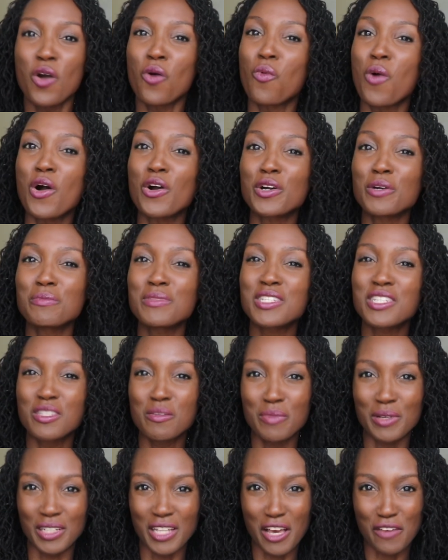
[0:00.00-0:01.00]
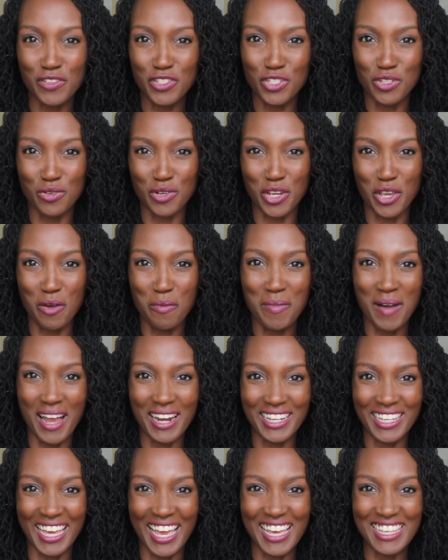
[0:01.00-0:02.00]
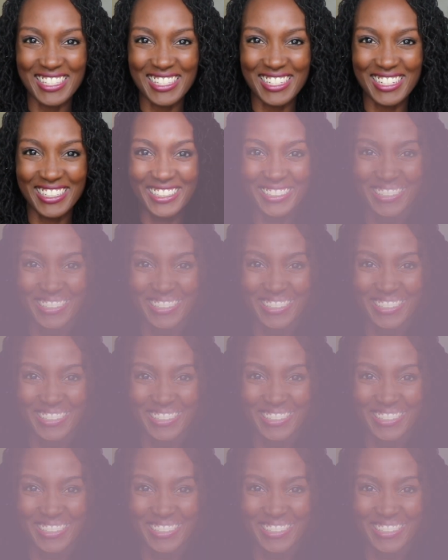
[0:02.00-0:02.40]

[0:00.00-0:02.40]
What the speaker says: Welcome to the Beloved Studio Podcast.